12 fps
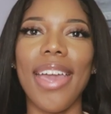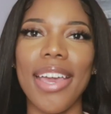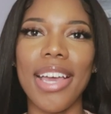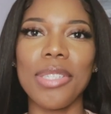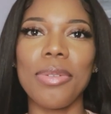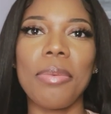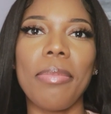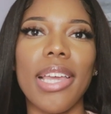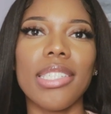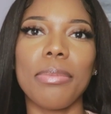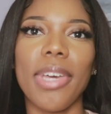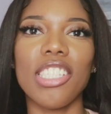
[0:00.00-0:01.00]
Hey guys, welcome
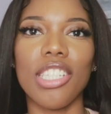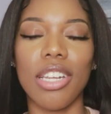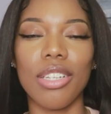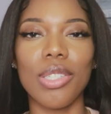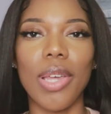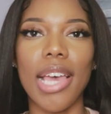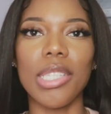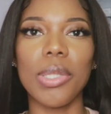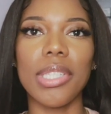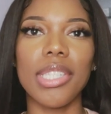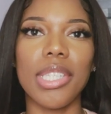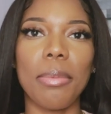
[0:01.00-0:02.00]
back to my channel. So as
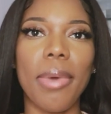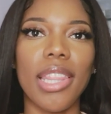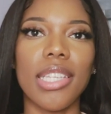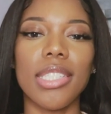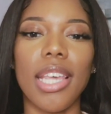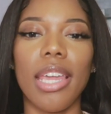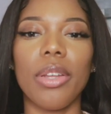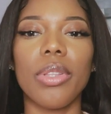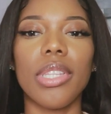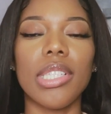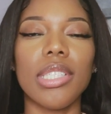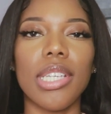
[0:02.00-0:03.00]
you can see by this
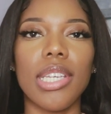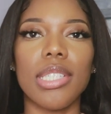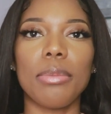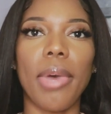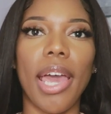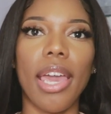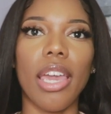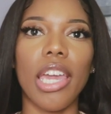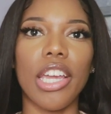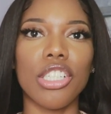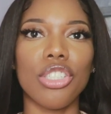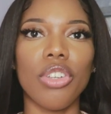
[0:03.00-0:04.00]
title, this is my
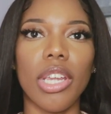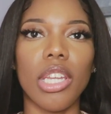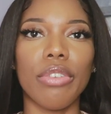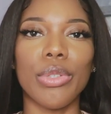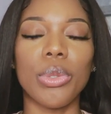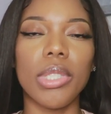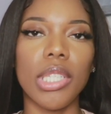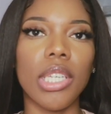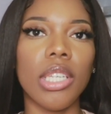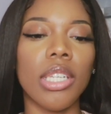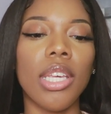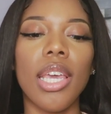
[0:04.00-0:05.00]
hair straightening
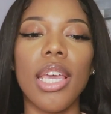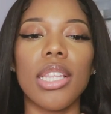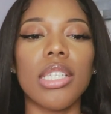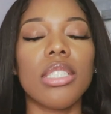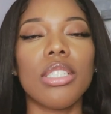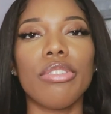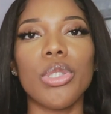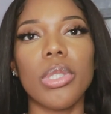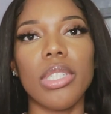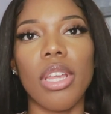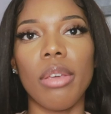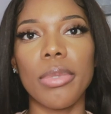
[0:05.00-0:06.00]
routine. This is the
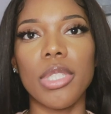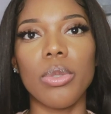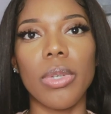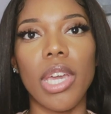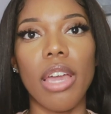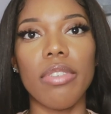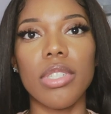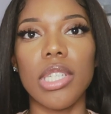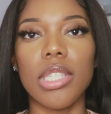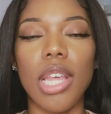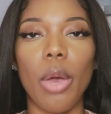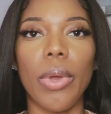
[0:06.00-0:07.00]
routine I've been doing ever
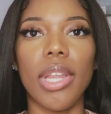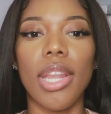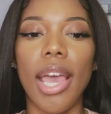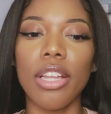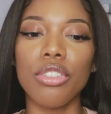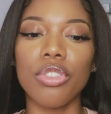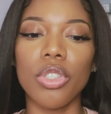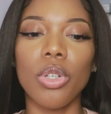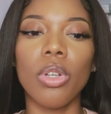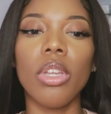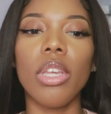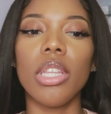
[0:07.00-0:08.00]
since I went
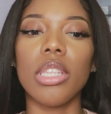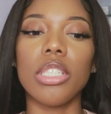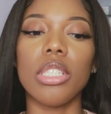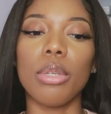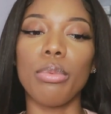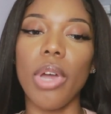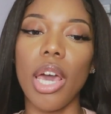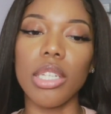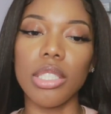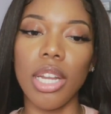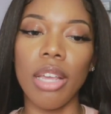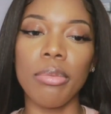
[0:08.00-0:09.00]
natural. These are the
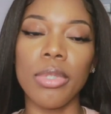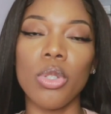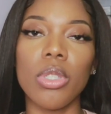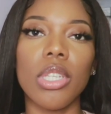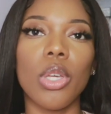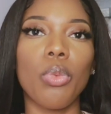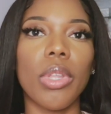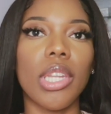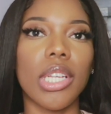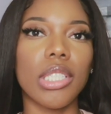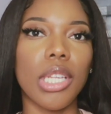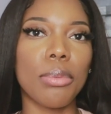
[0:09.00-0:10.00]
products that I've been using, with
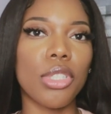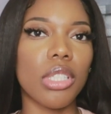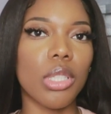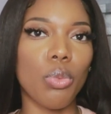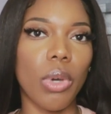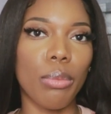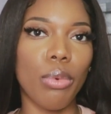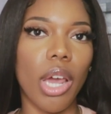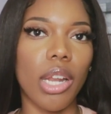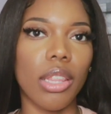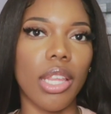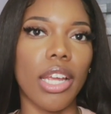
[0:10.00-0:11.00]
an exception to one
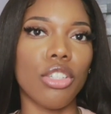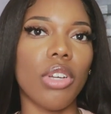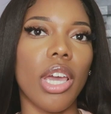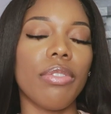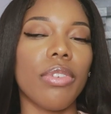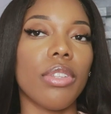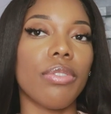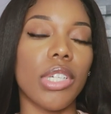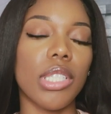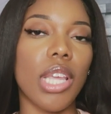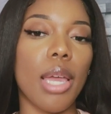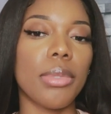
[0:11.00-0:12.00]
product that I tried for the
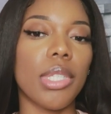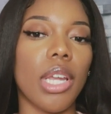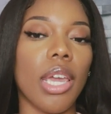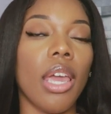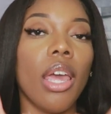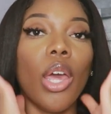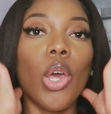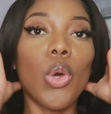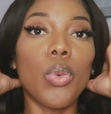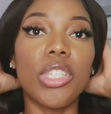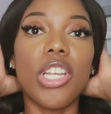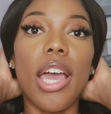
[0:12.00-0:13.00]
first time today,
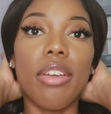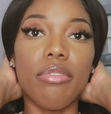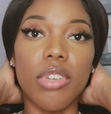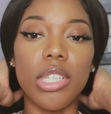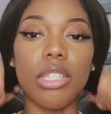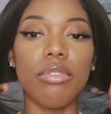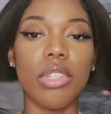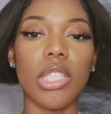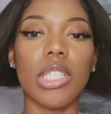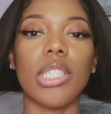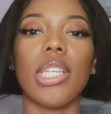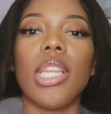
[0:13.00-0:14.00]
which I
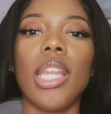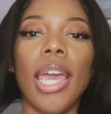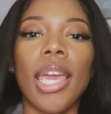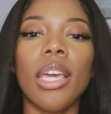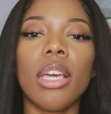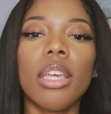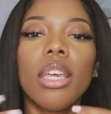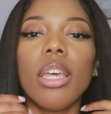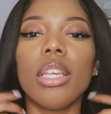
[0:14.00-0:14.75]
really did like.